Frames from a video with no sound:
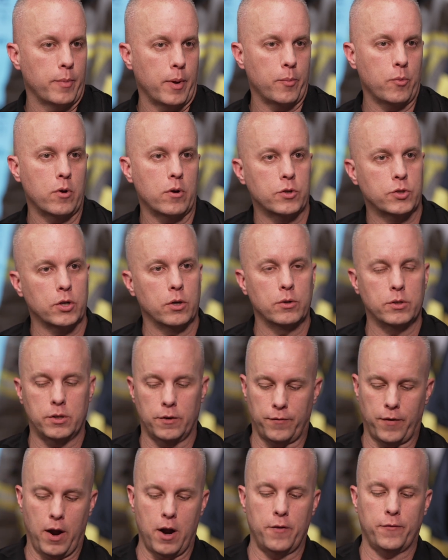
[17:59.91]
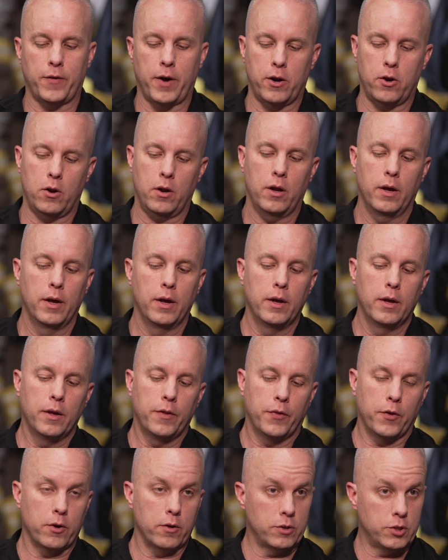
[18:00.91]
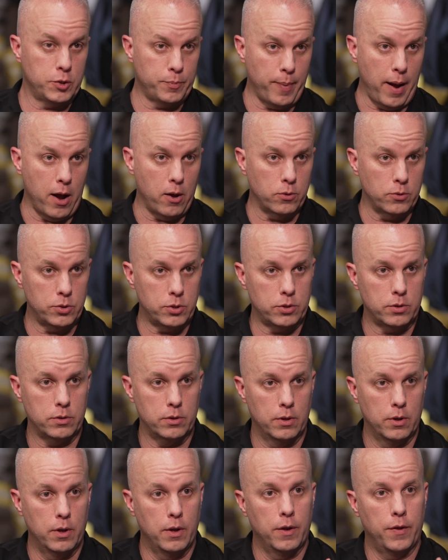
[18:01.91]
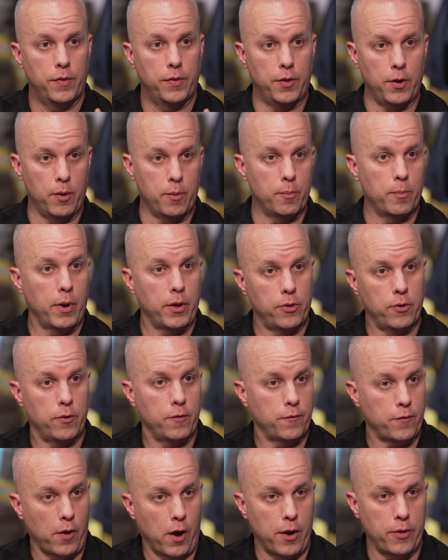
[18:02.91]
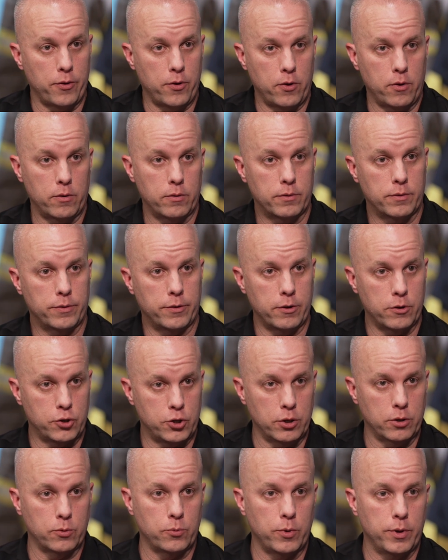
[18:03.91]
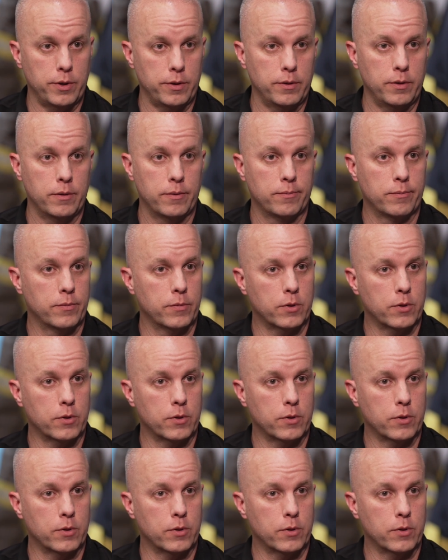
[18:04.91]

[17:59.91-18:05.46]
a member. So it's a firefighter, their spouse, their mother and father, their children,